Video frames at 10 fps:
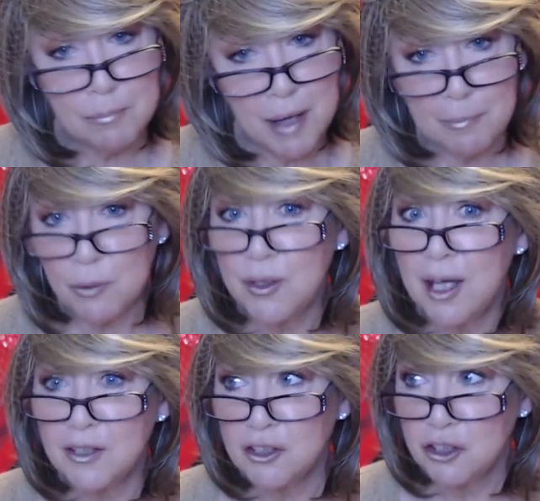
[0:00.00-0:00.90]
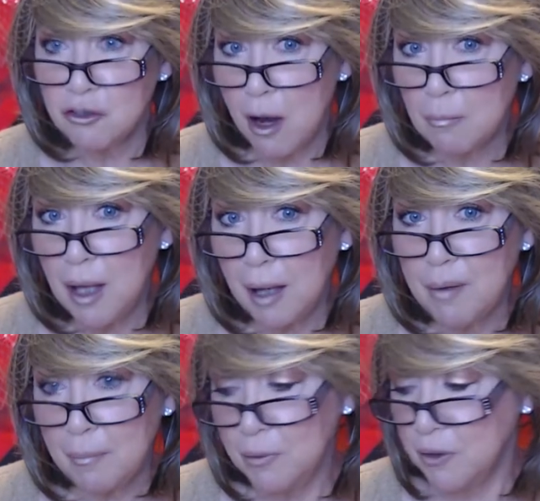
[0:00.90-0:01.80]
pepper. That's a strong black
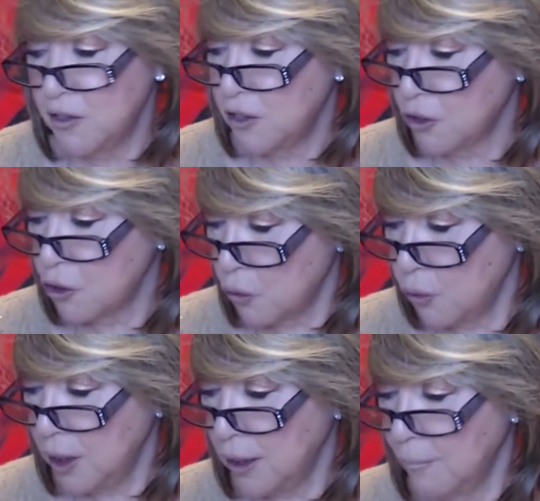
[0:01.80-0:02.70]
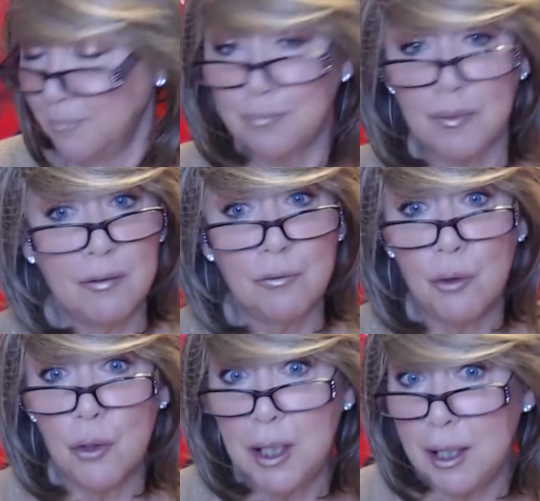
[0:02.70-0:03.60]
pepper that's in the coating
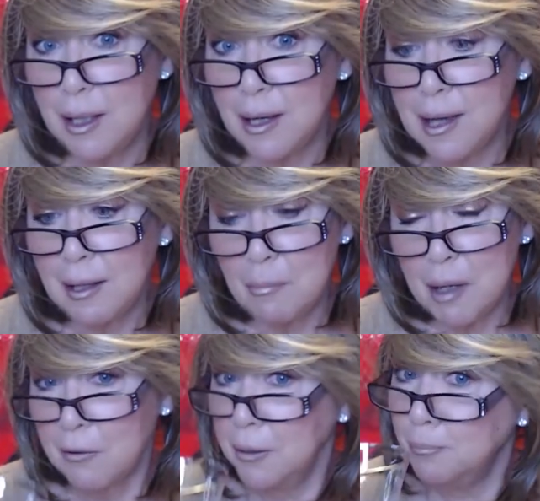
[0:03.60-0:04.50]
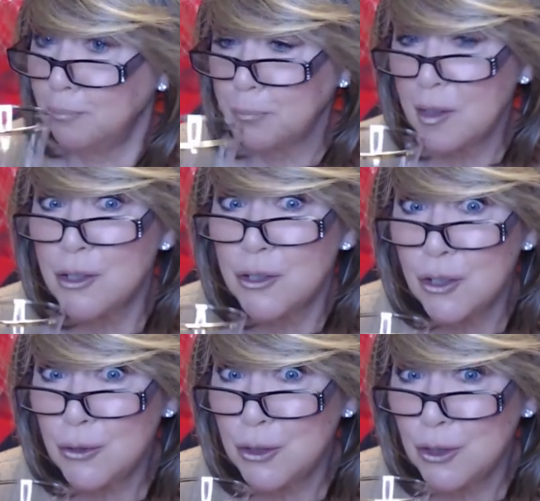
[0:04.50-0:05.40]
for the uh, calamari.
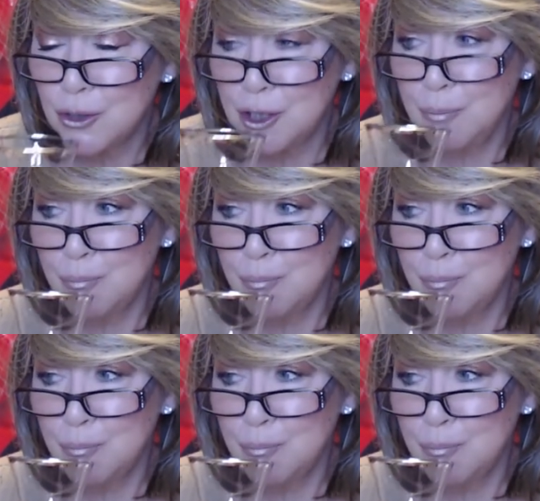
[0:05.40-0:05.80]
So, so good.